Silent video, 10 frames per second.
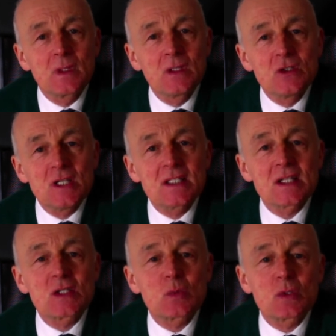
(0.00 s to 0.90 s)

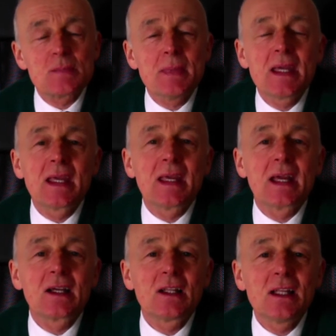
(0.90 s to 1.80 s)
Jesus was making
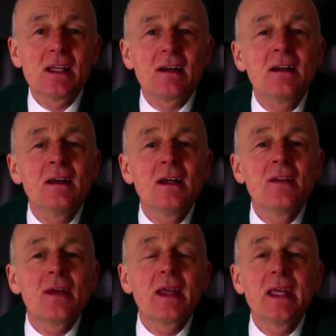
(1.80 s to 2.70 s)
it clear
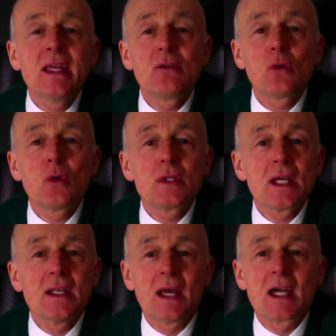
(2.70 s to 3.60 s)
that he rode
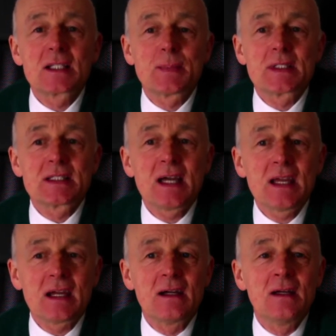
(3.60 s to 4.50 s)
in as
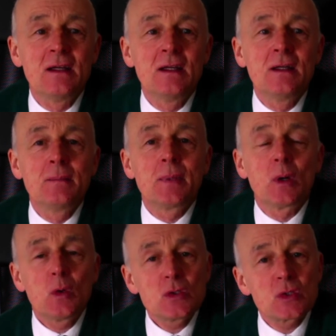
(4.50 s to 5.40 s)
Messiah, but
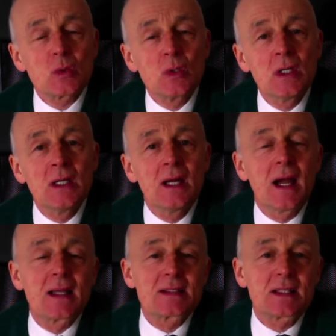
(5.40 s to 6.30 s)
also
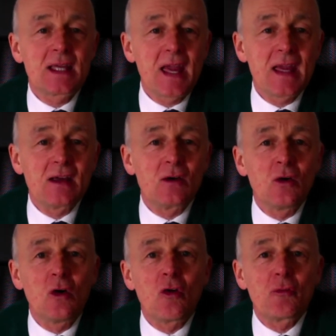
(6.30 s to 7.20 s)
as the King
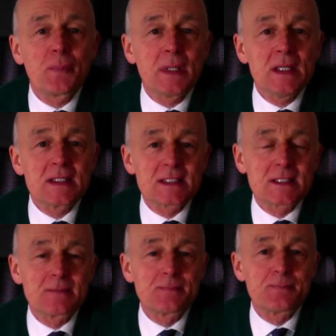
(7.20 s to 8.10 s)
of Peace,
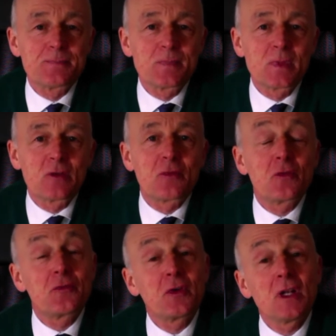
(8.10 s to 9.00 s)
the
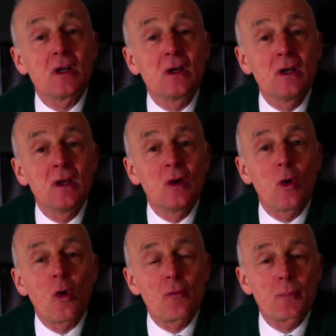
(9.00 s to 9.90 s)
fulfiller
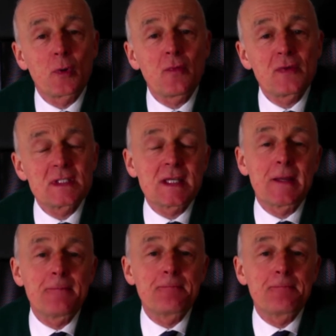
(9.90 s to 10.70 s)
of prophecy.